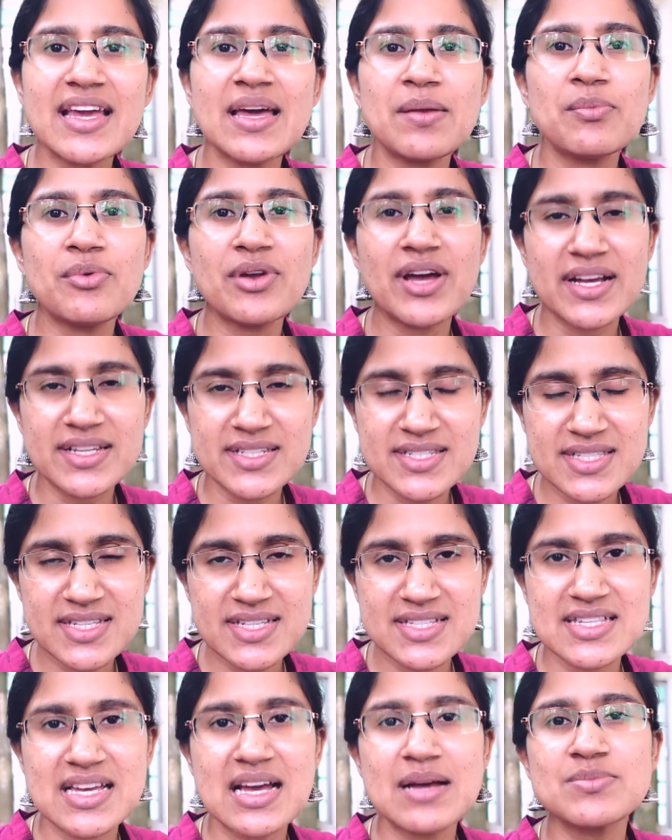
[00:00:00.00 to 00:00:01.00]
and practice
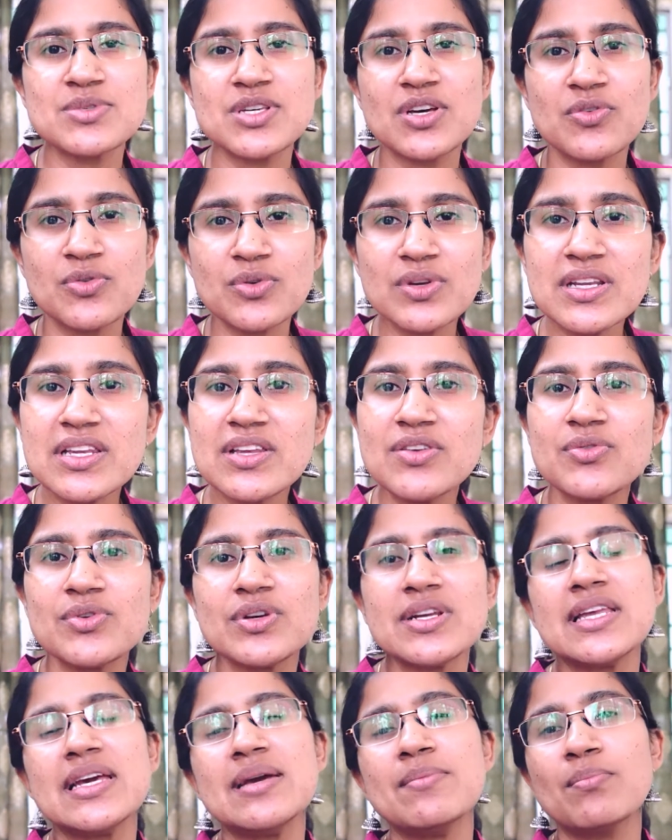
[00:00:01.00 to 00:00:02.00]
exams are really,
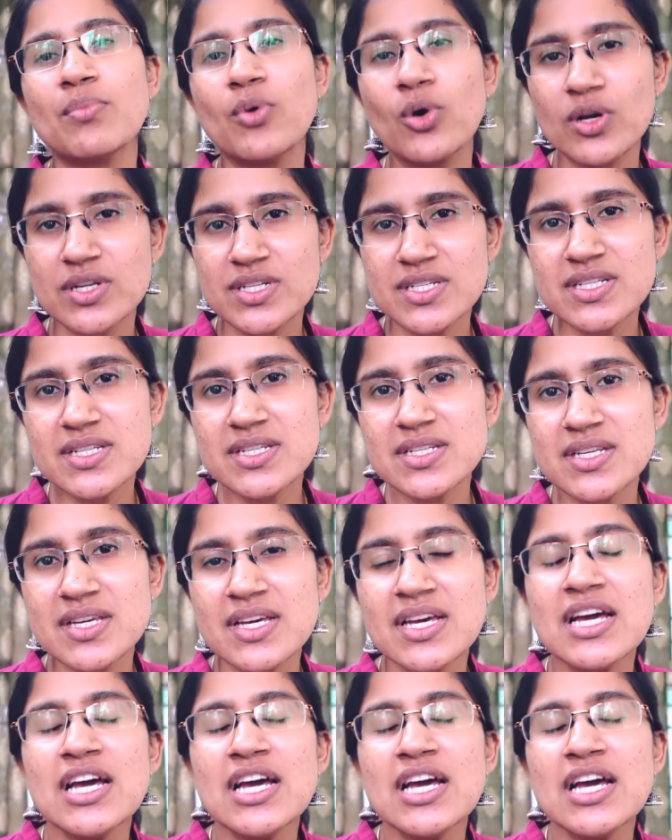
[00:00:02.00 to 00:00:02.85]
really important.